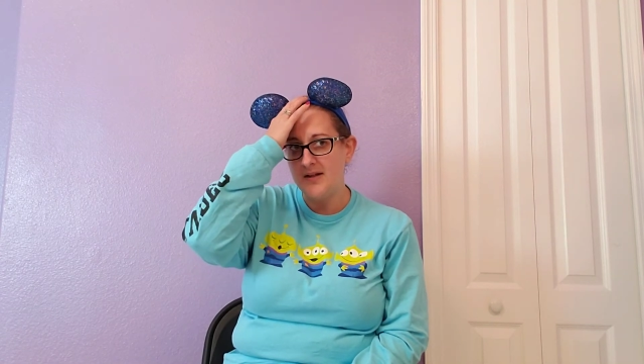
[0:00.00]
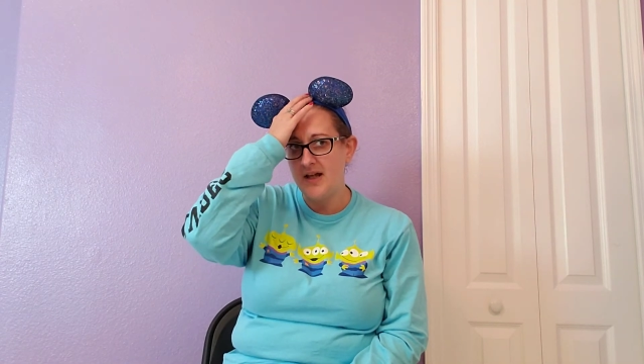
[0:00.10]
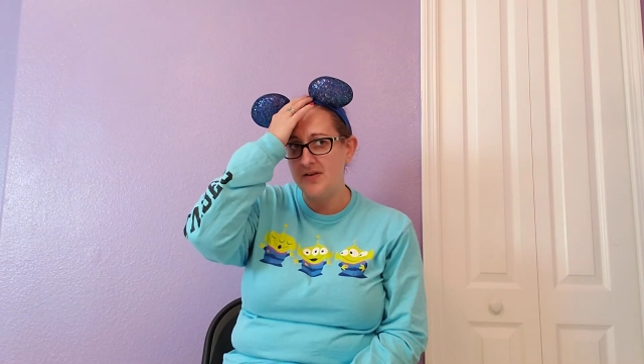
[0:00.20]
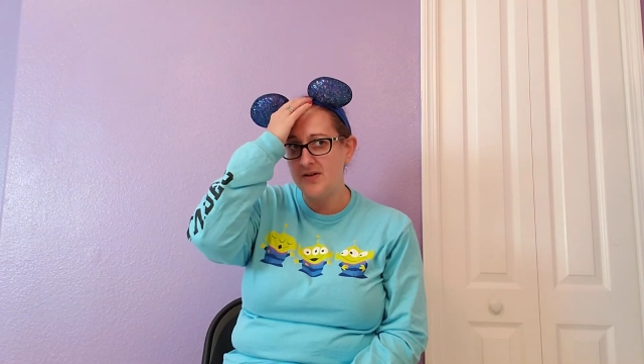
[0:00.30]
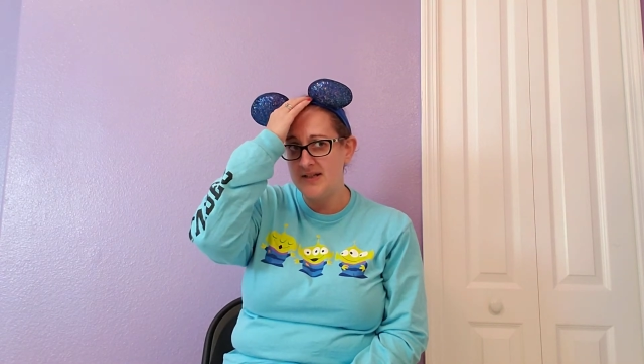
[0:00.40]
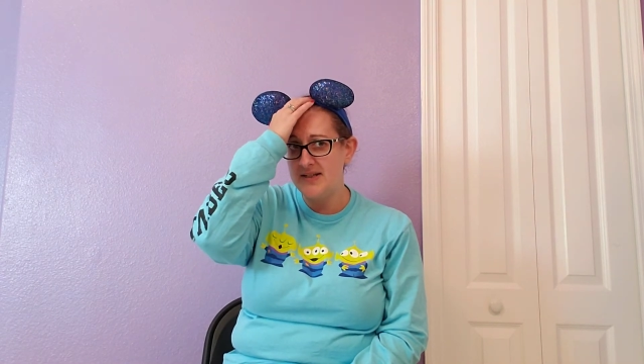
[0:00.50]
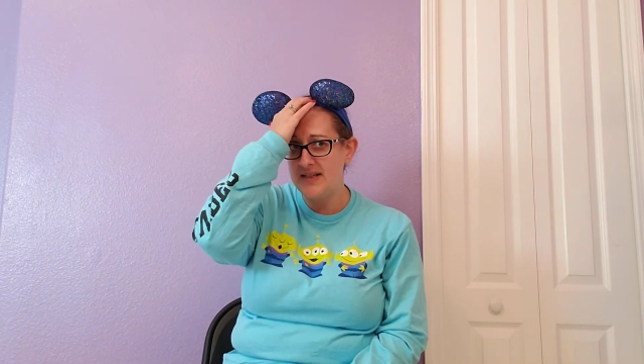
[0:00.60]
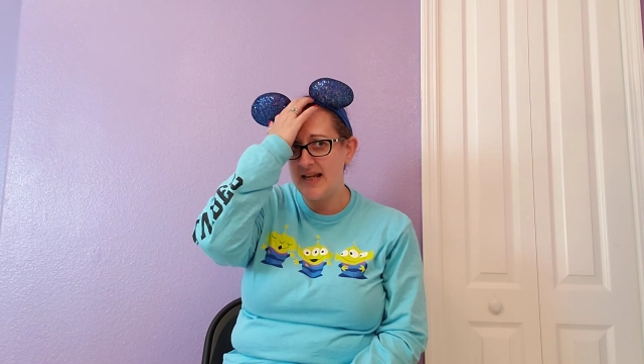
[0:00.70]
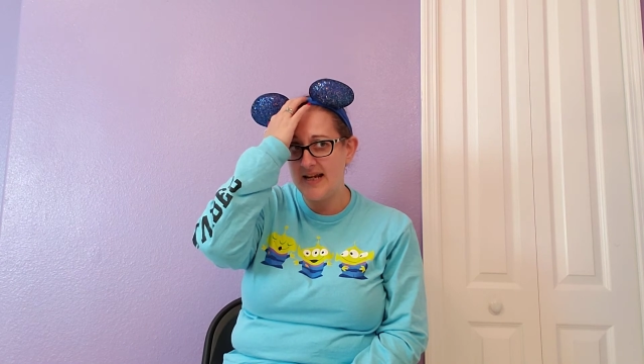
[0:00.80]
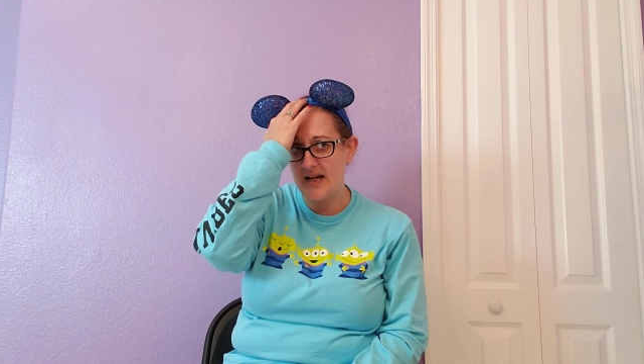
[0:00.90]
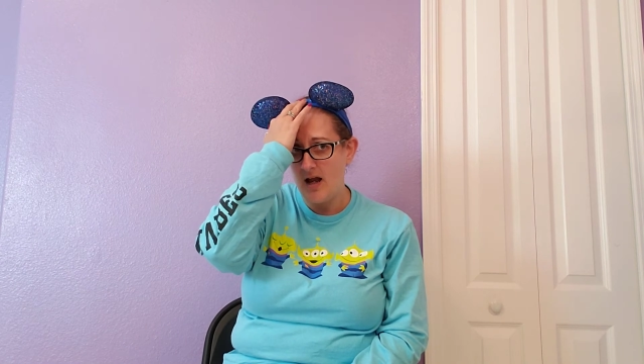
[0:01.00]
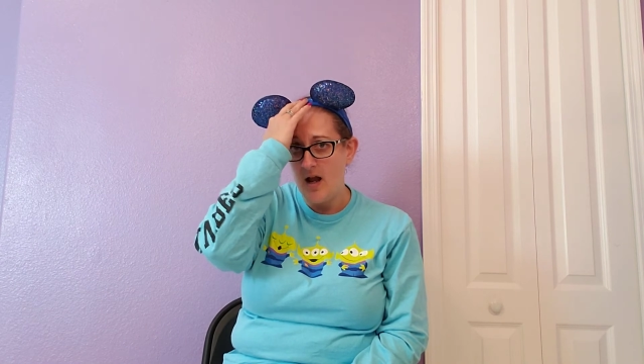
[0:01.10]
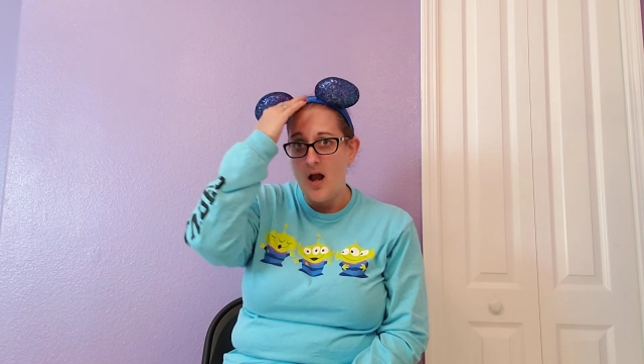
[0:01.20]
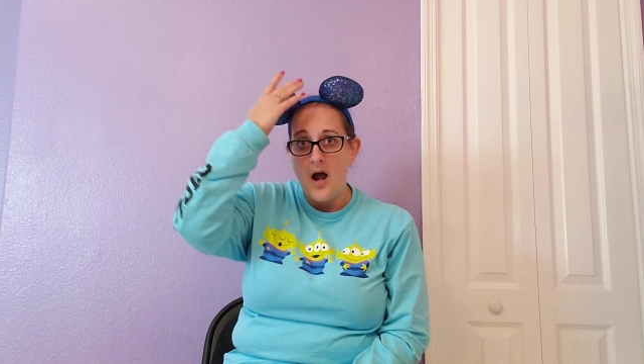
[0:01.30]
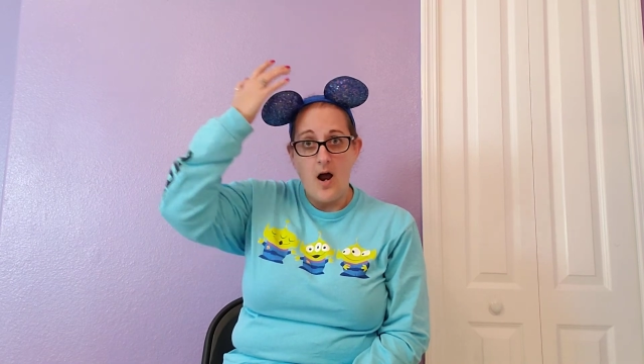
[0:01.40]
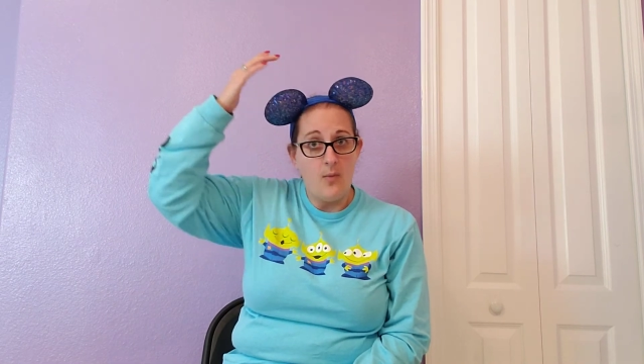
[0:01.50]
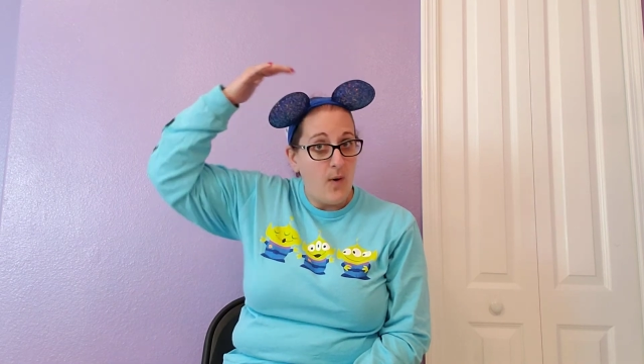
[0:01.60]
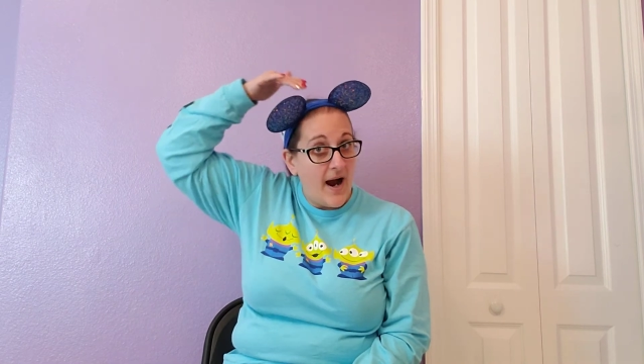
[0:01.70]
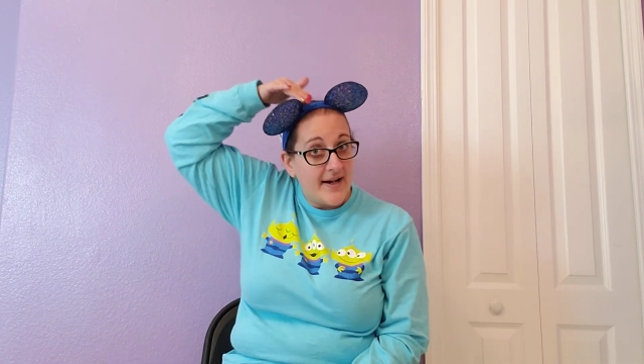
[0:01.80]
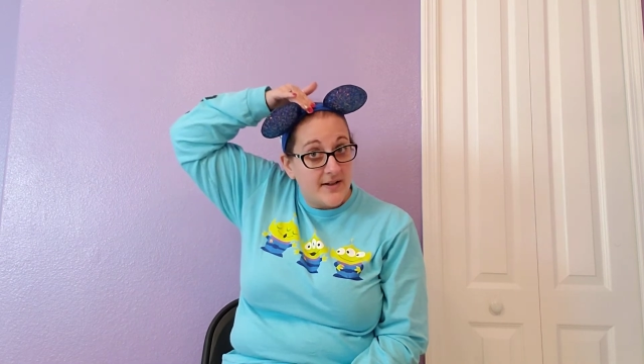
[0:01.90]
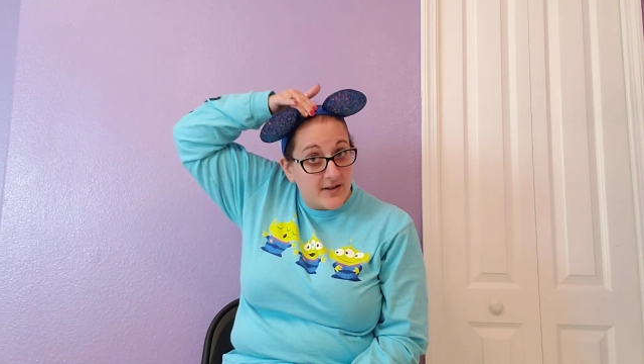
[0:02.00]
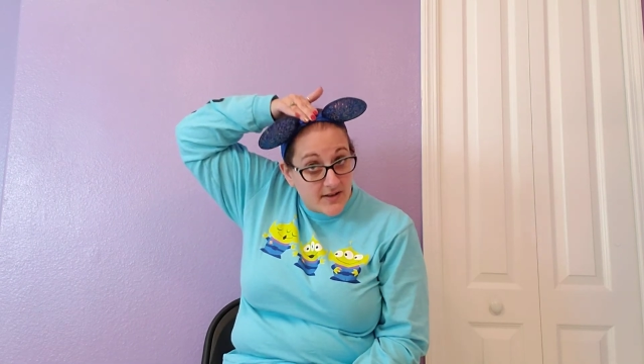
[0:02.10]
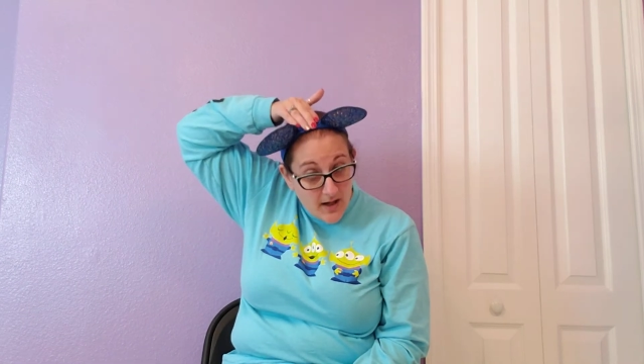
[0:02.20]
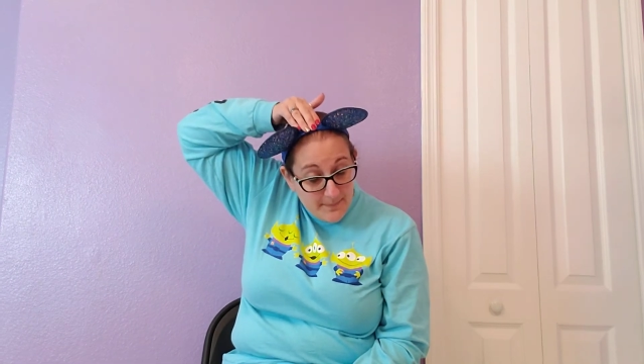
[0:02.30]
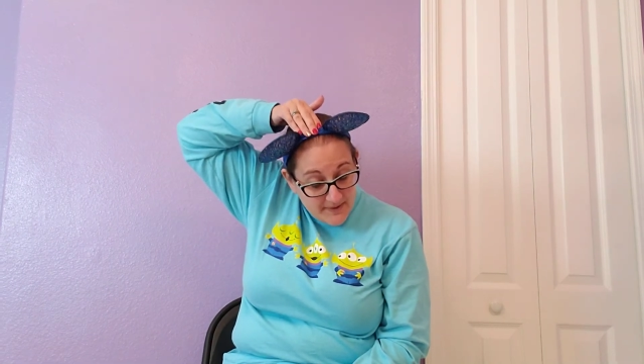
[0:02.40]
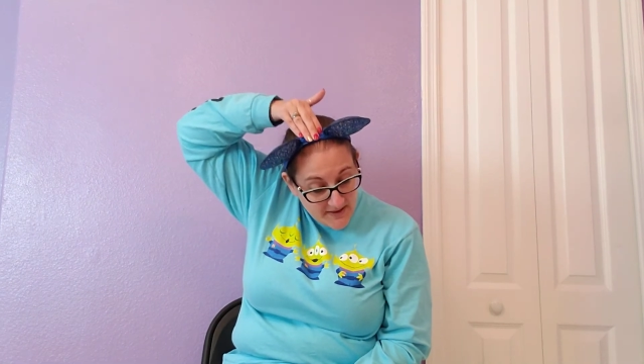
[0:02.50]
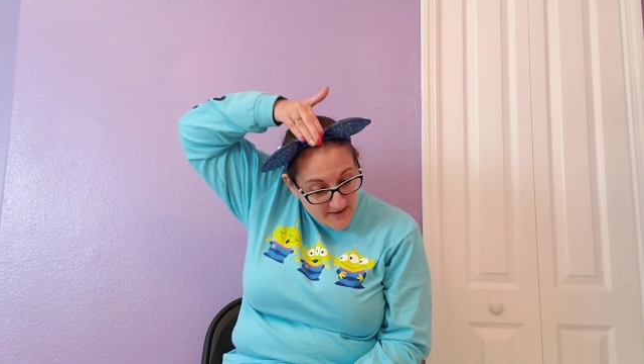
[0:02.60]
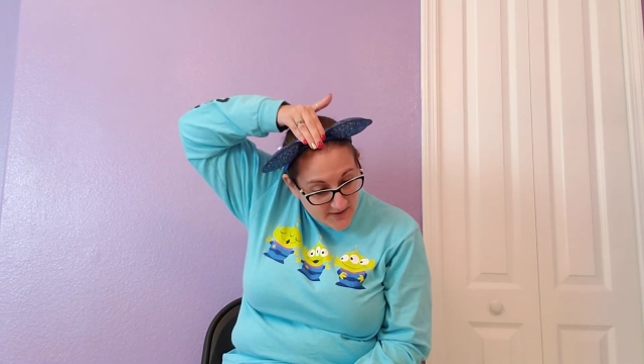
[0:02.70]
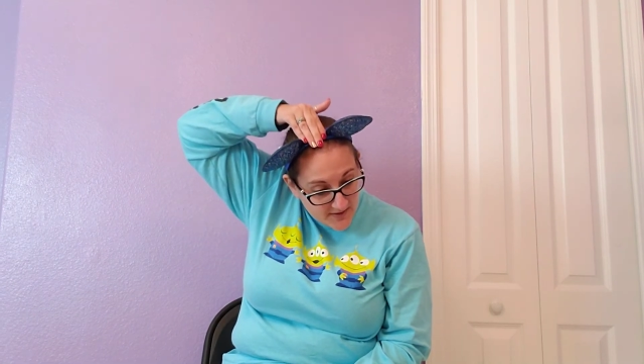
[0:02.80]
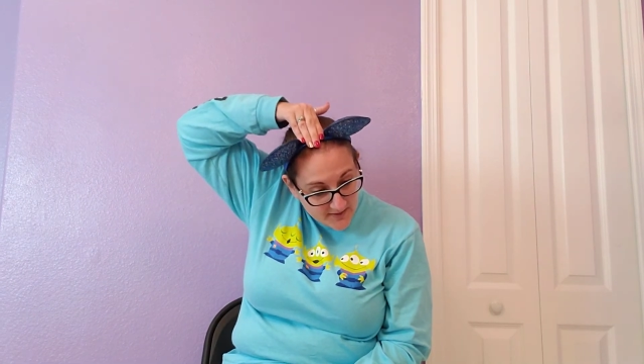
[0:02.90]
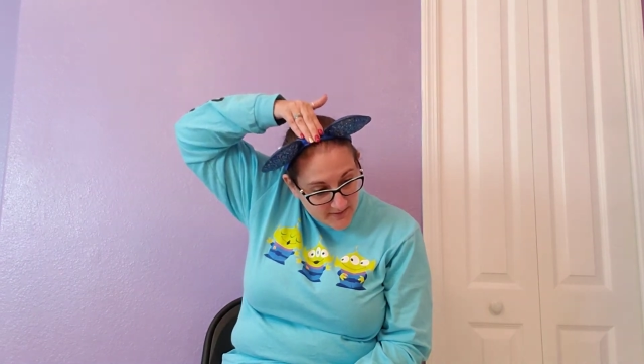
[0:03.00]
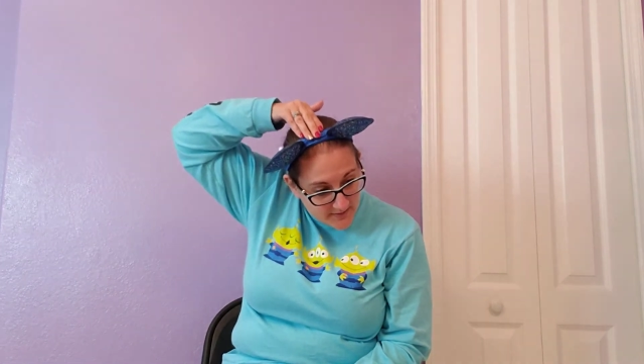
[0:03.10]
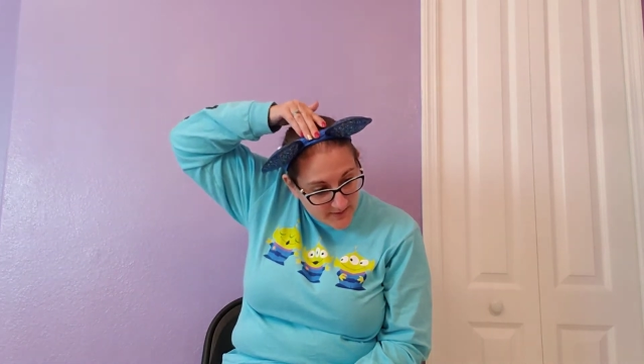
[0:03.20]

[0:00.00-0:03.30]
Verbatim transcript: Now there is like a wire up here